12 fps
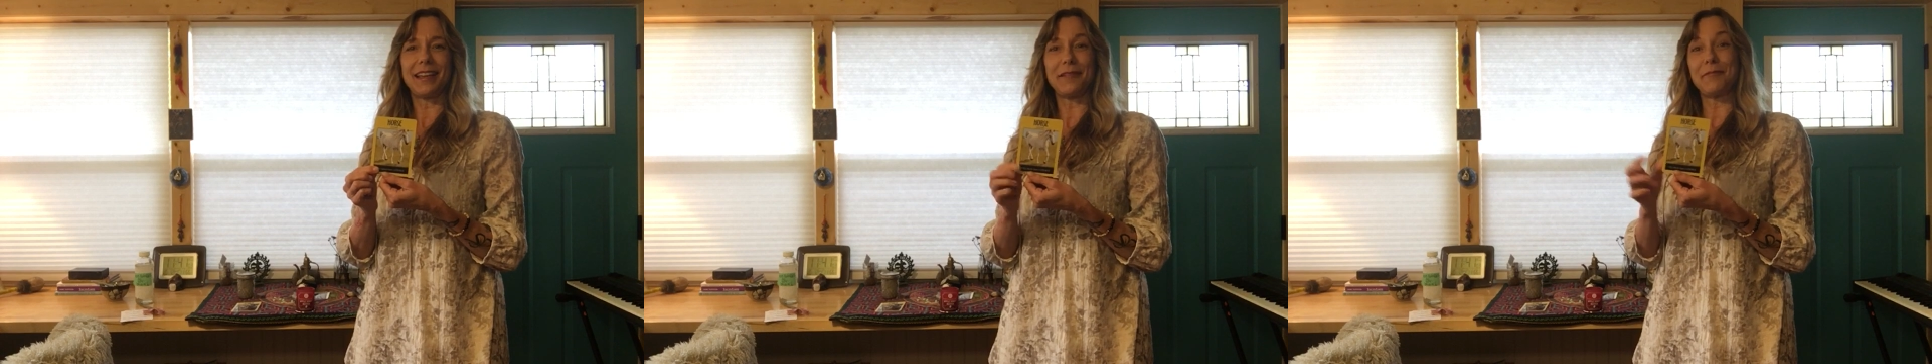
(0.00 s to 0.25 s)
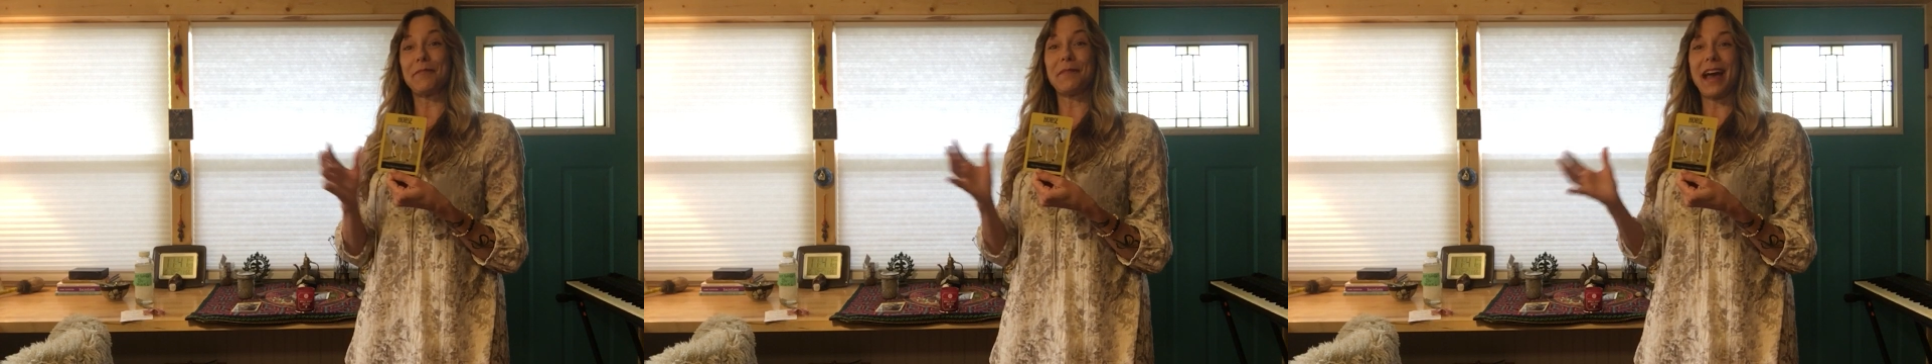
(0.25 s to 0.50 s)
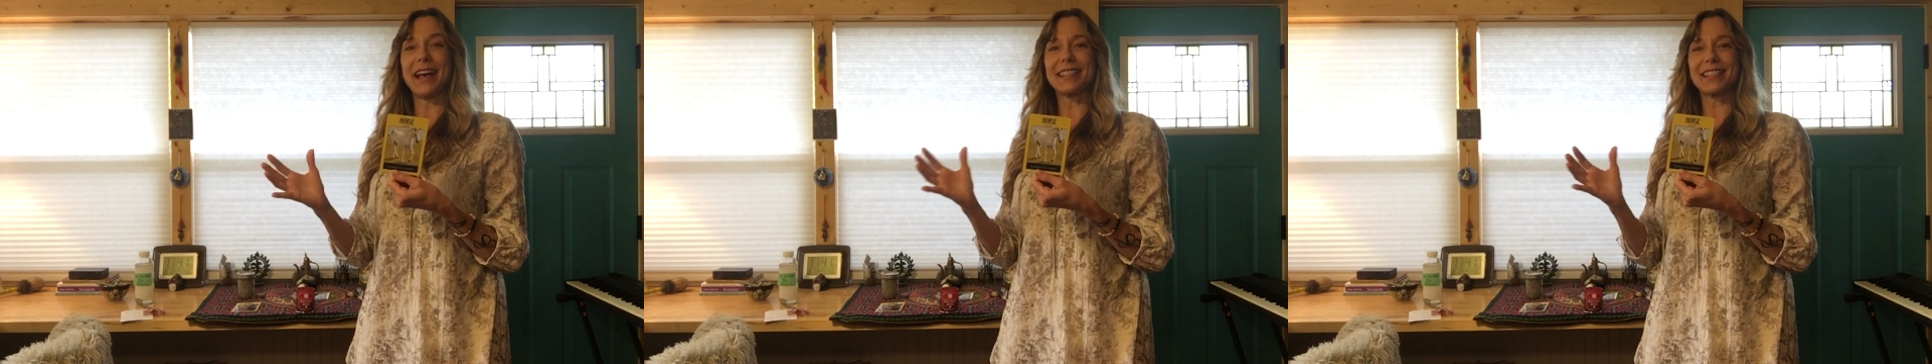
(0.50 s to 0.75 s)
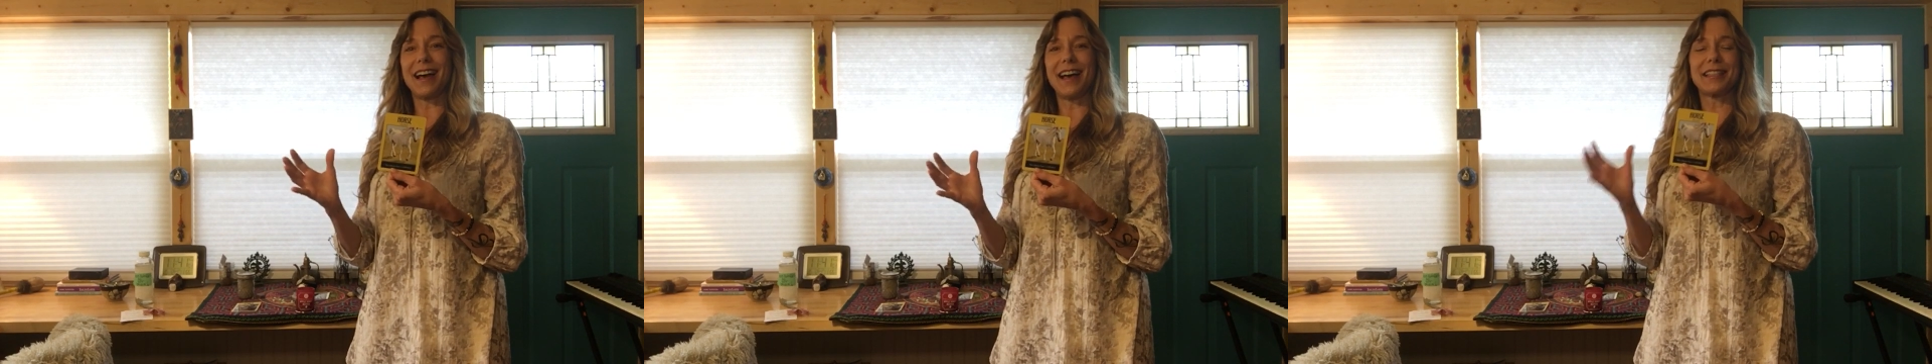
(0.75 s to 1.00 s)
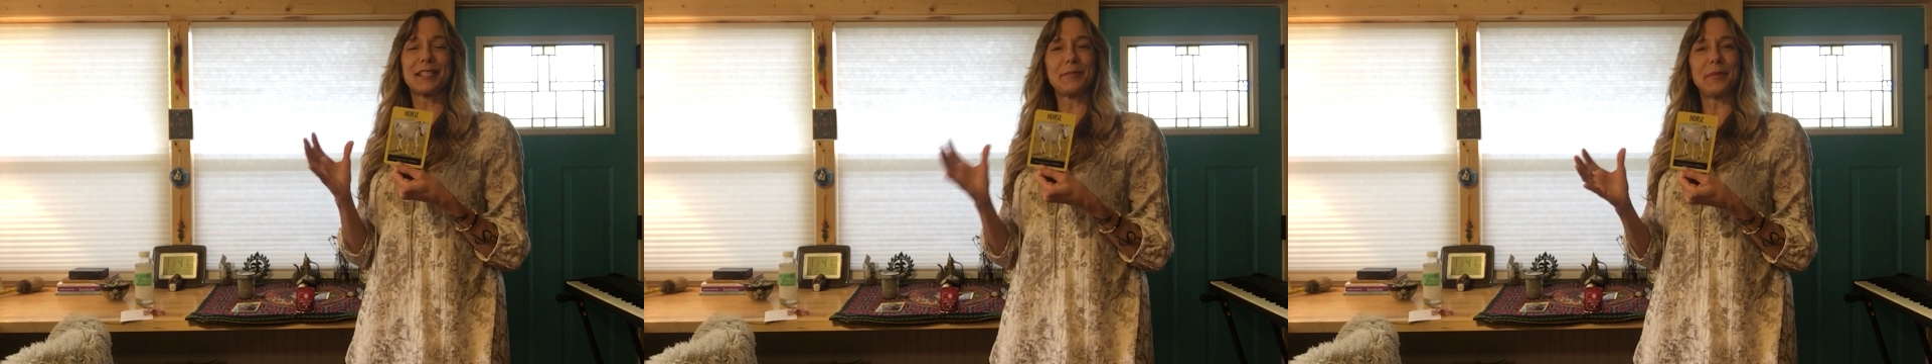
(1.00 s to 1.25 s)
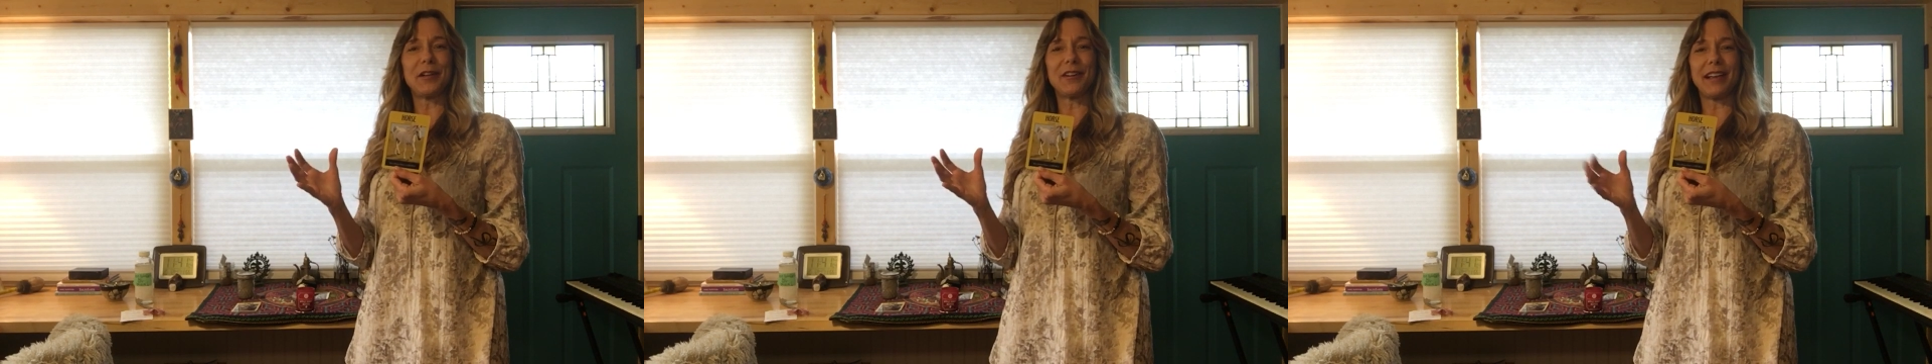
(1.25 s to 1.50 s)
kind of mascot
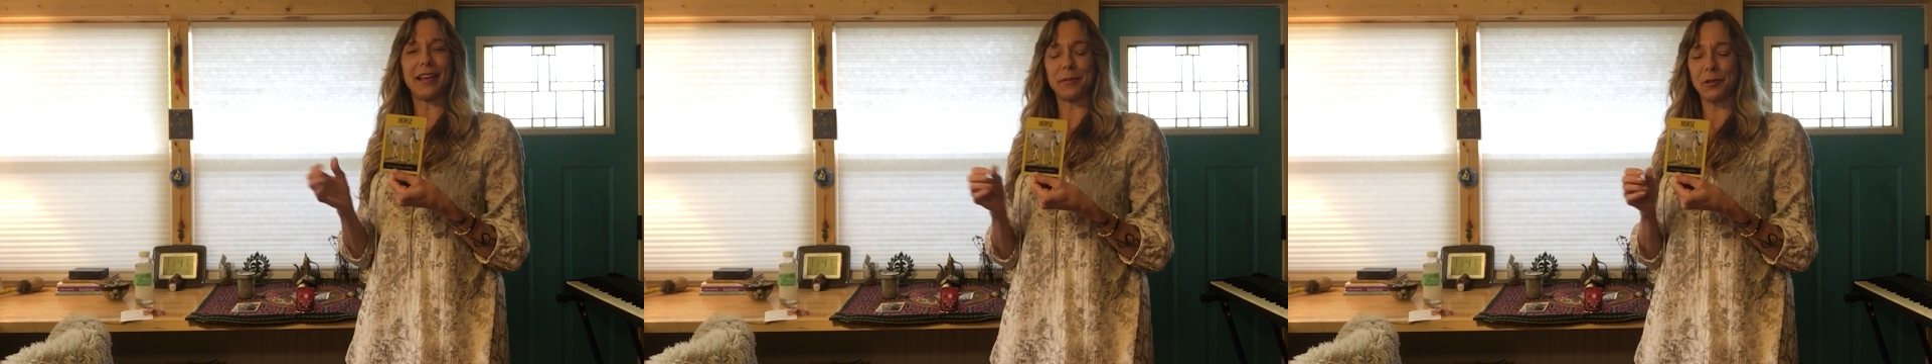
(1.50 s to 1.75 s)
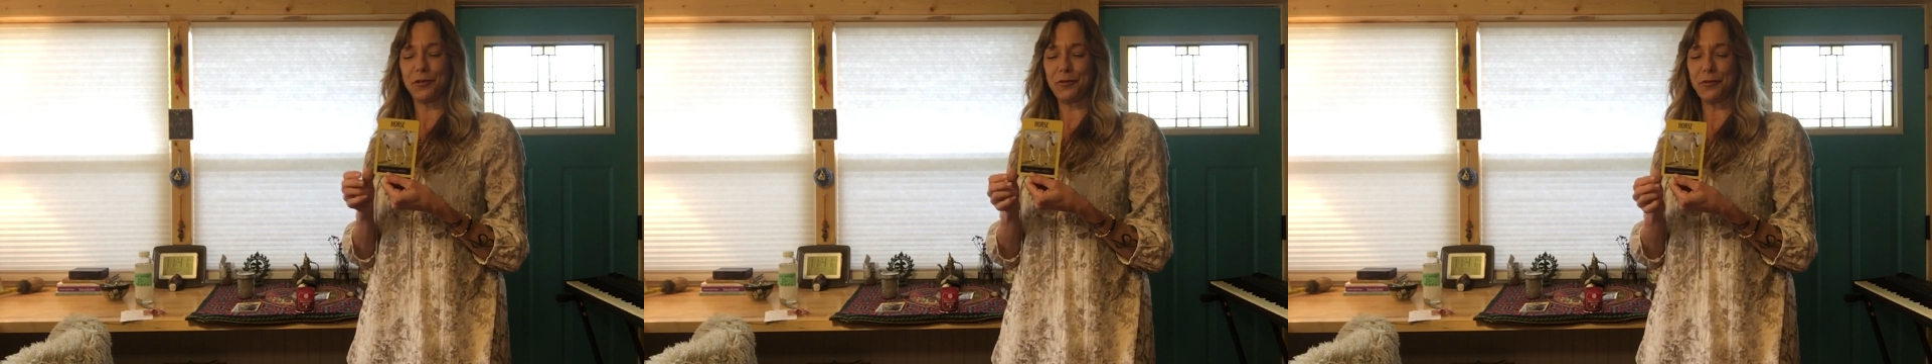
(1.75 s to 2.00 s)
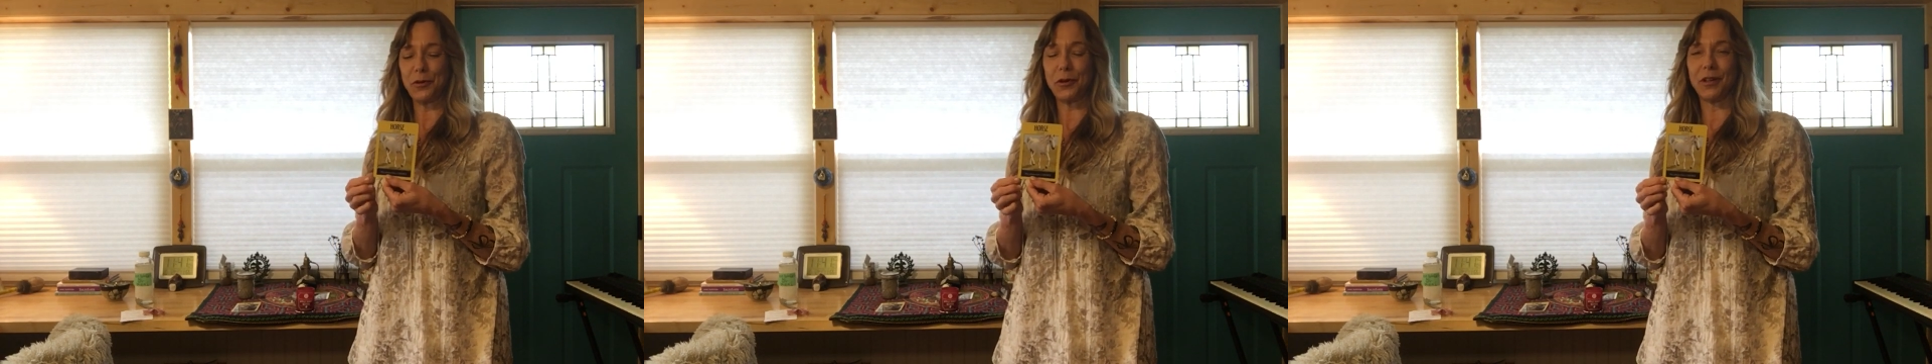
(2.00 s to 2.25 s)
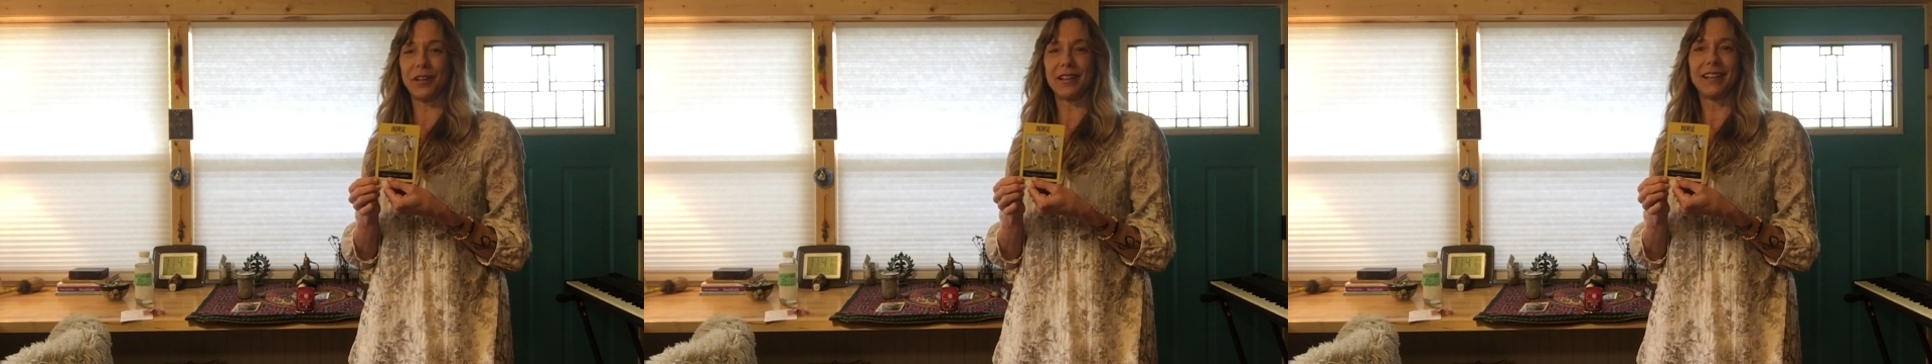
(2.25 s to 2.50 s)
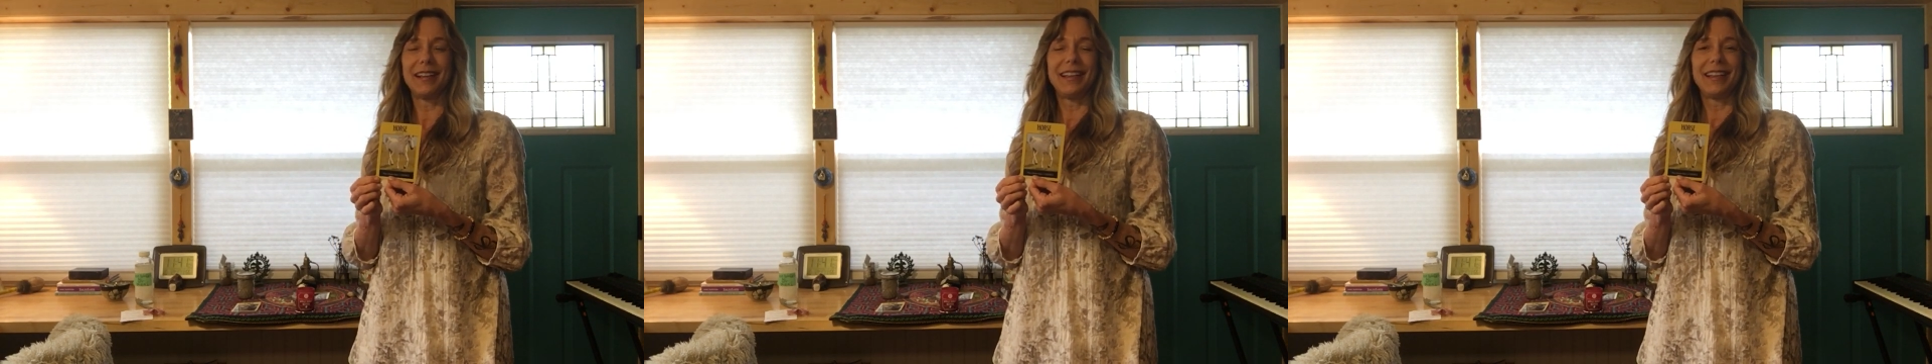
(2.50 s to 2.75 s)
spirit animal for